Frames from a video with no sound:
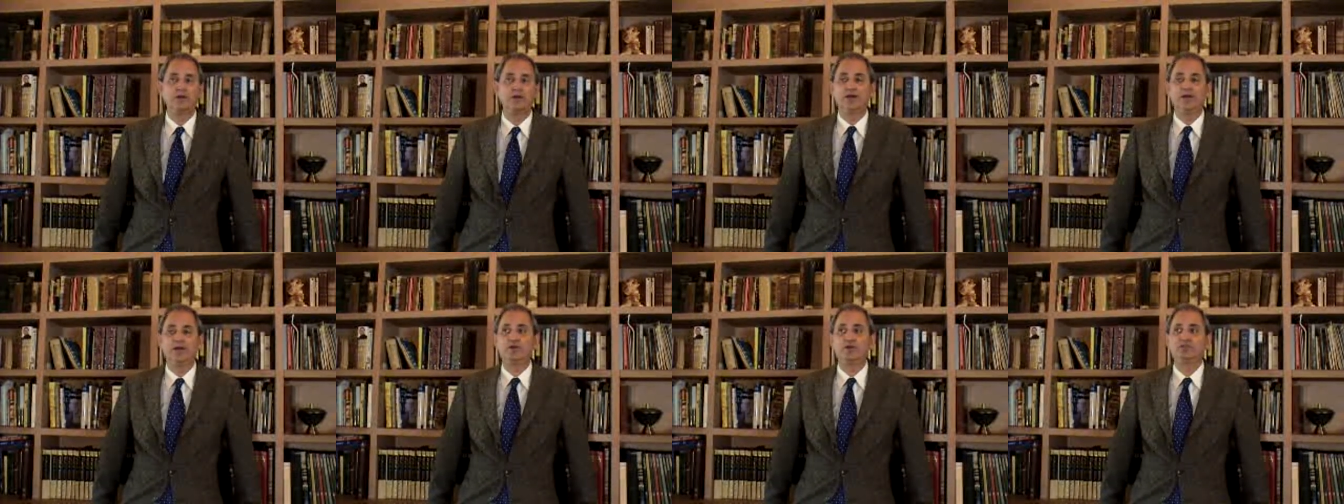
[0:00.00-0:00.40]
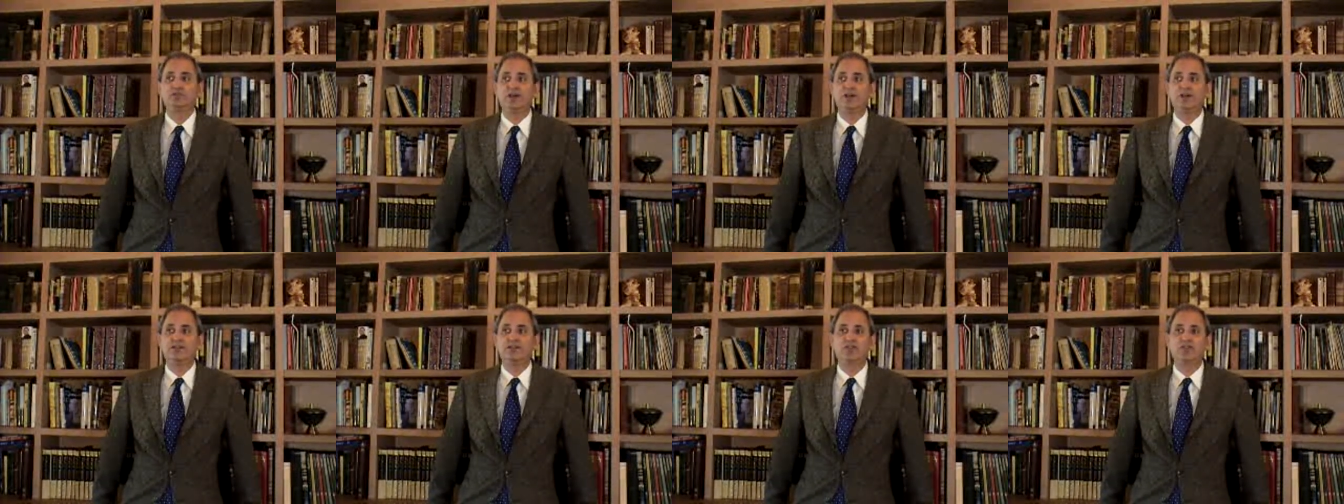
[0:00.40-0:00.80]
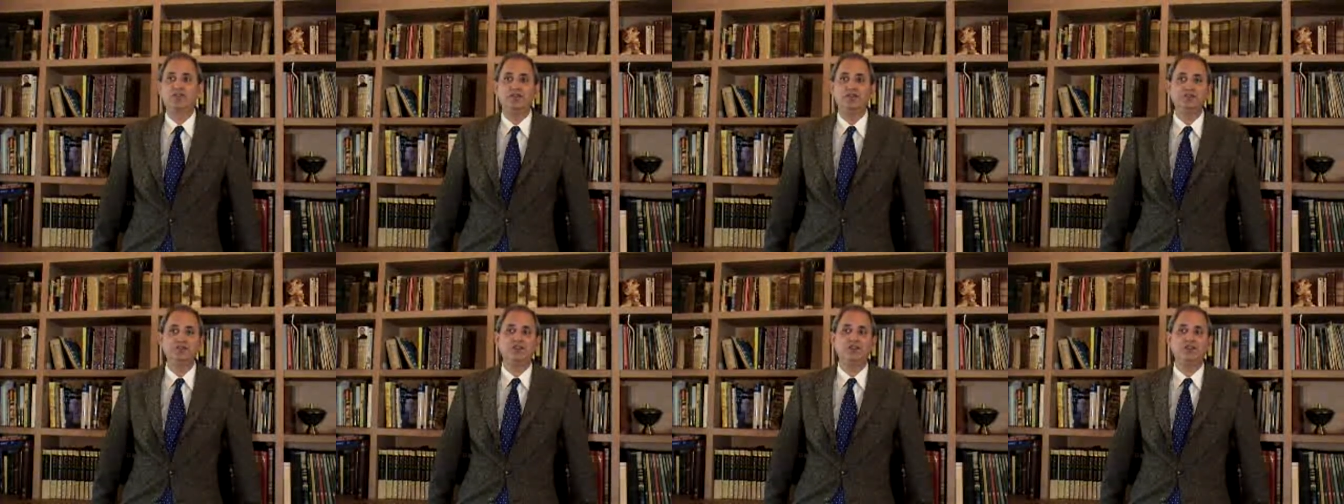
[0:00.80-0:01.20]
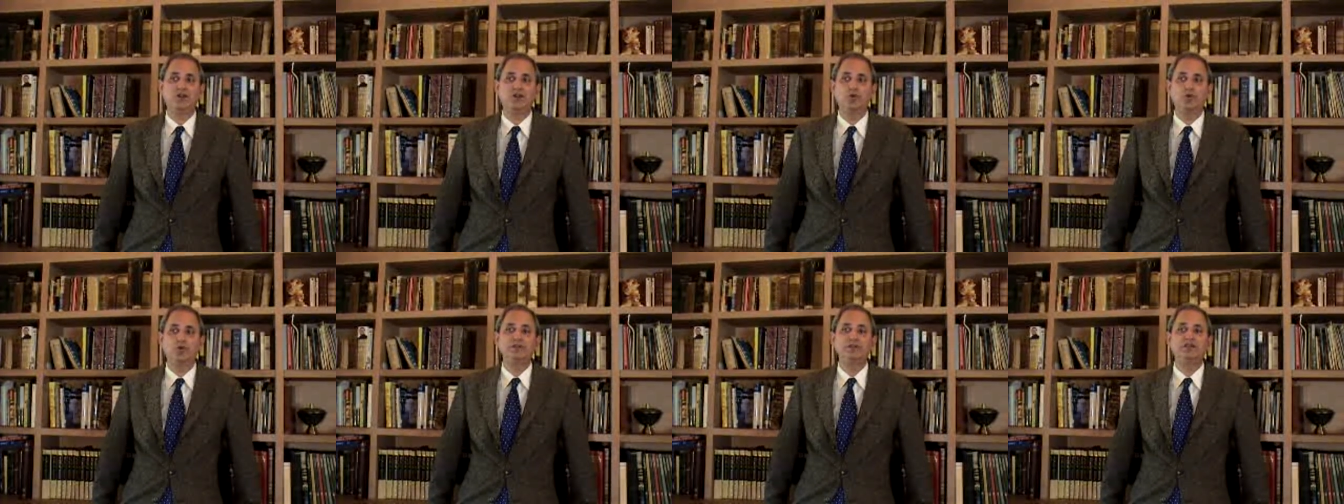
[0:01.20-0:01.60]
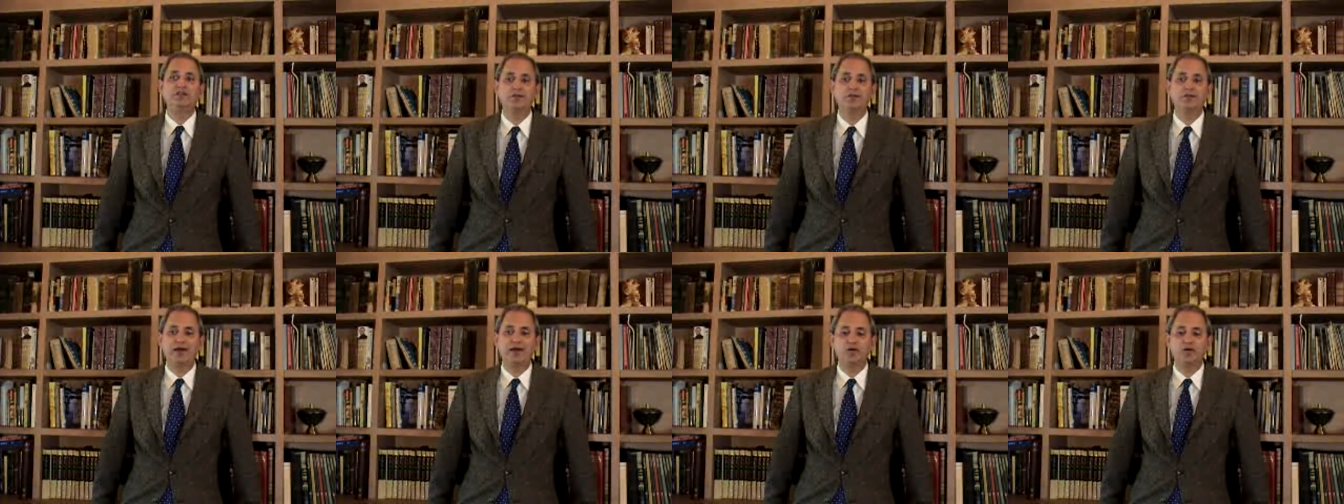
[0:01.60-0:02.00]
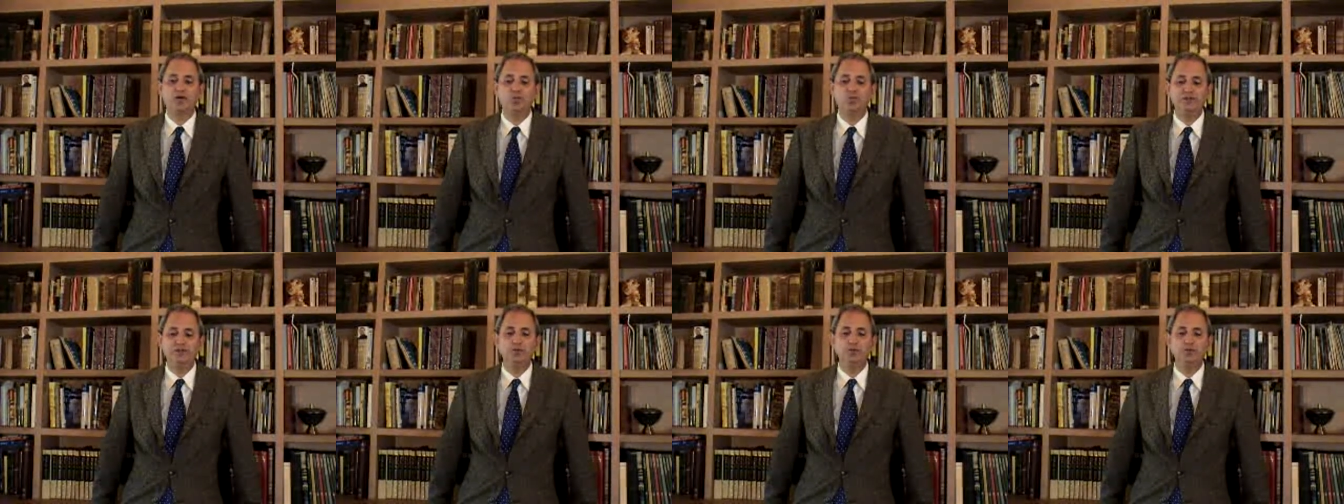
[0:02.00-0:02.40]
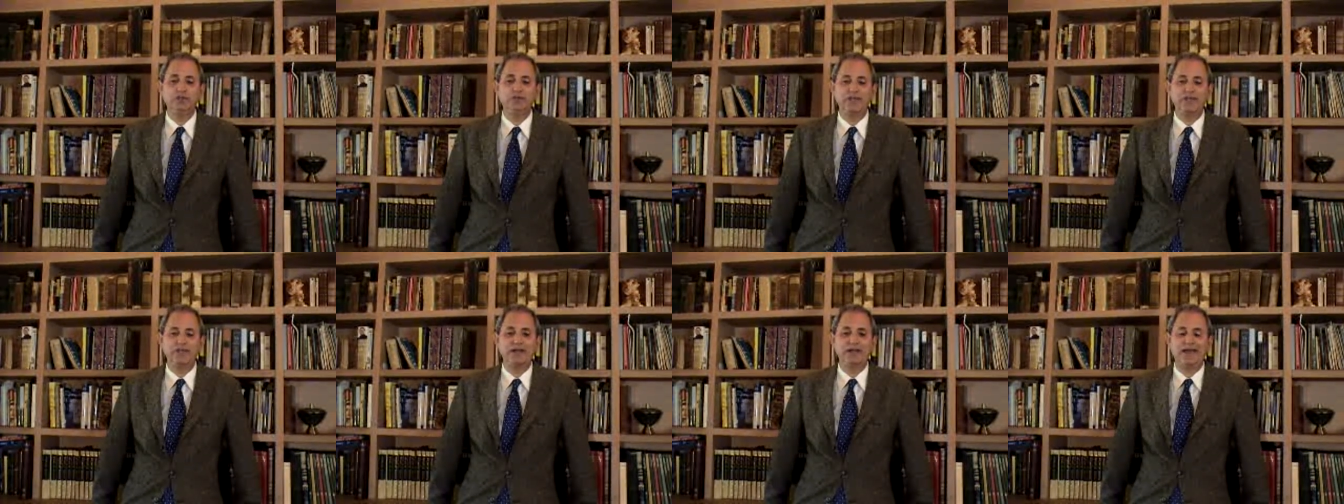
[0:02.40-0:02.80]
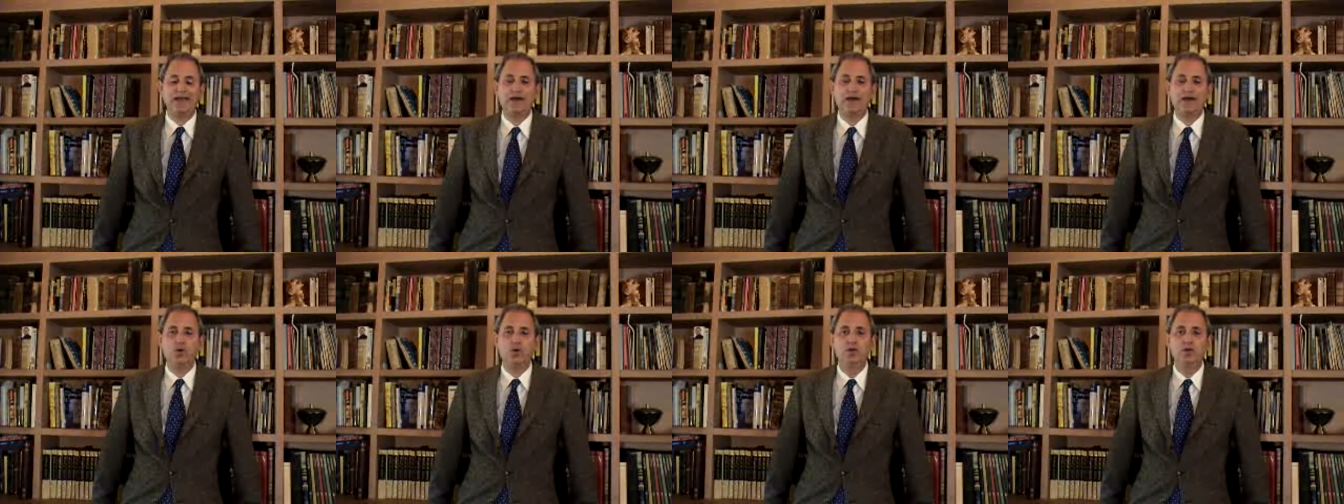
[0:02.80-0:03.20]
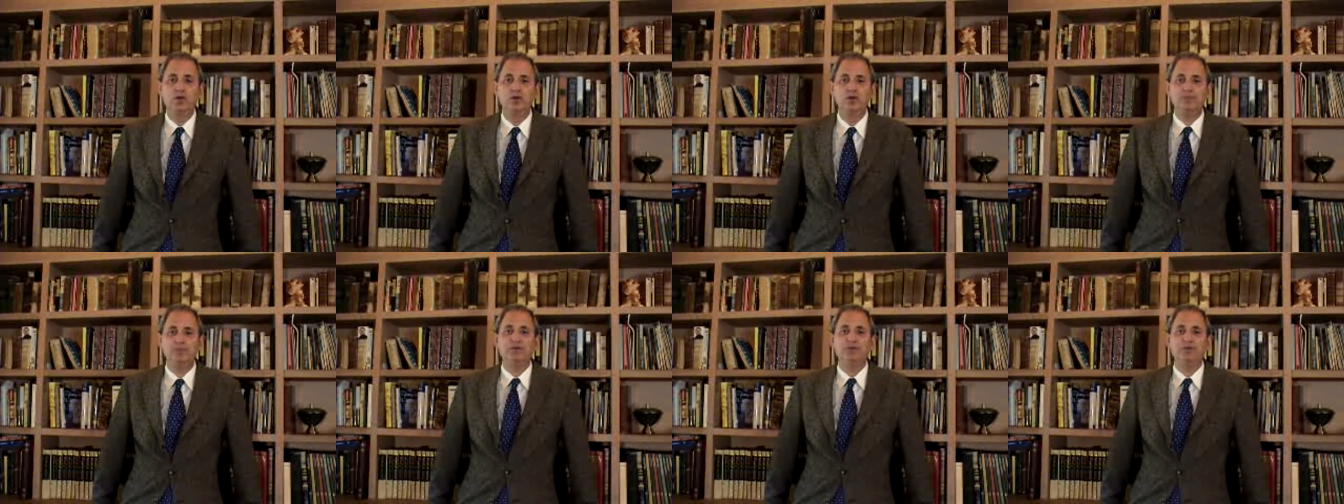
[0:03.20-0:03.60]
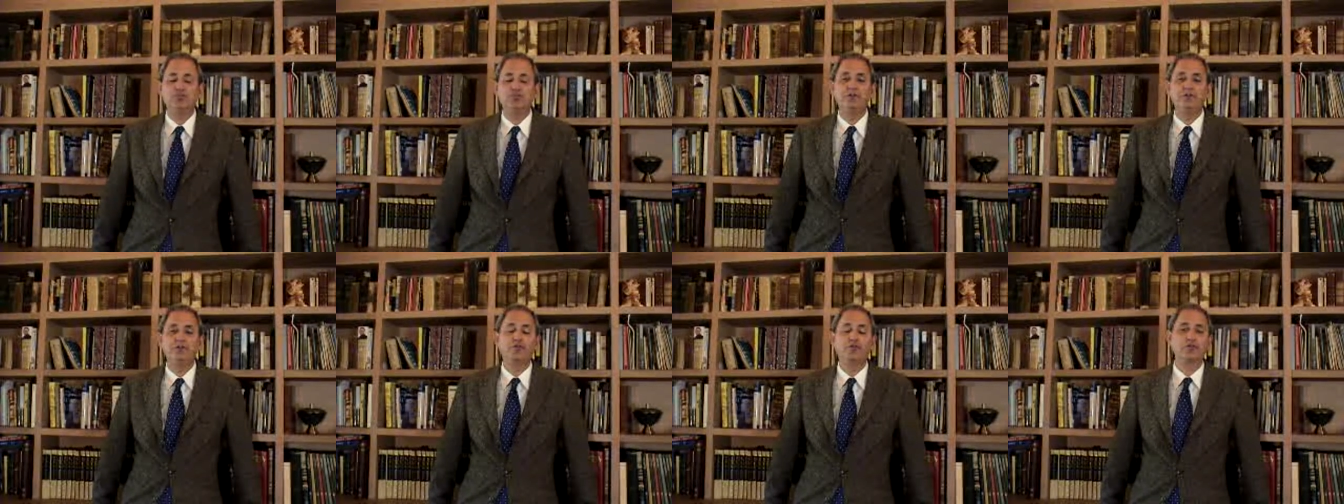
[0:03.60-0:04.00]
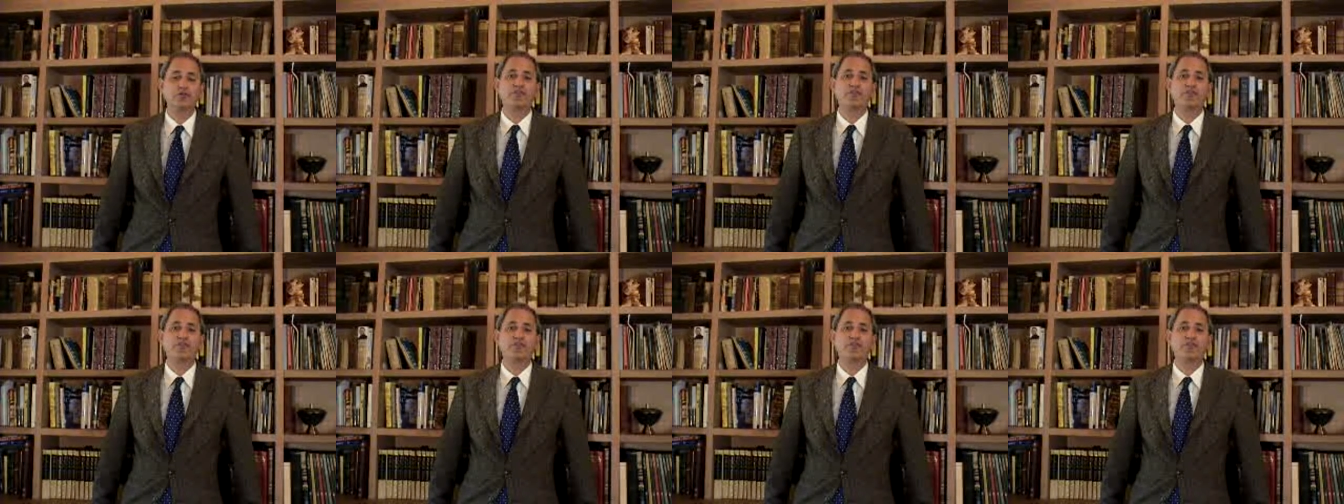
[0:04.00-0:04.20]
and those kinds of things that only come out when you look at how maybe 3, 4,